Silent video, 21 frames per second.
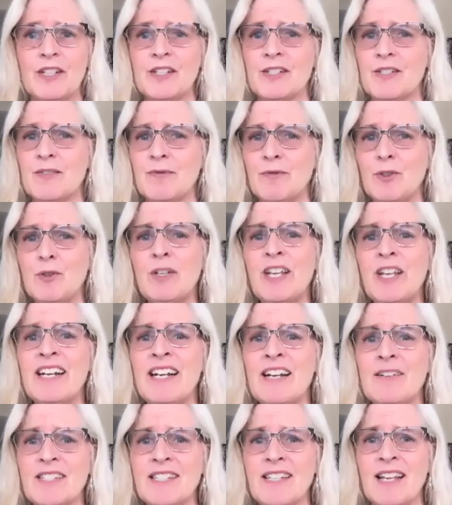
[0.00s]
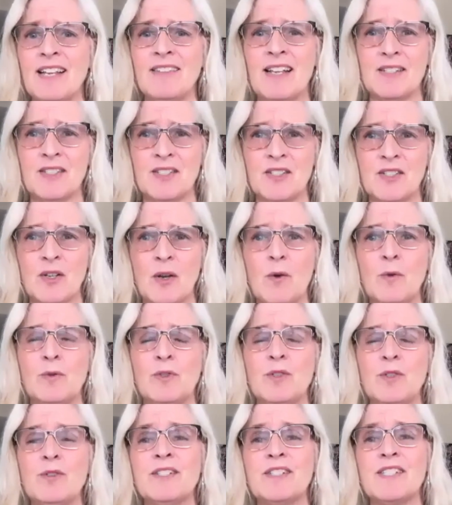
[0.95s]
because if you get outside that
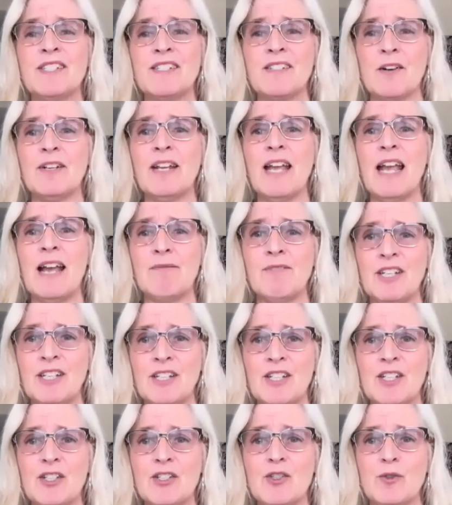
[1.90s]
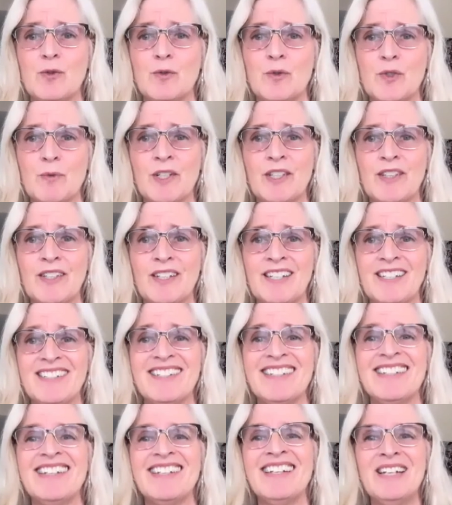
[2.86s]
zone, you can start having issues with it.
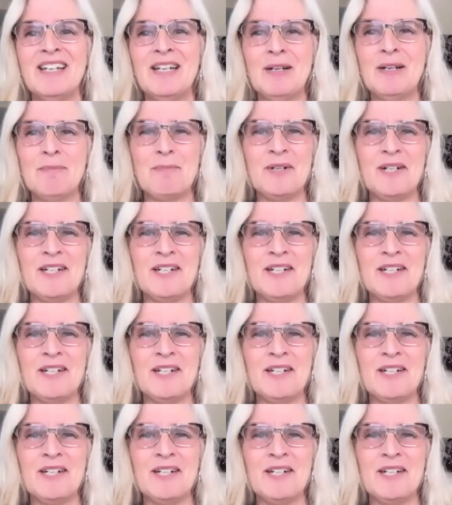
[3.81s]
But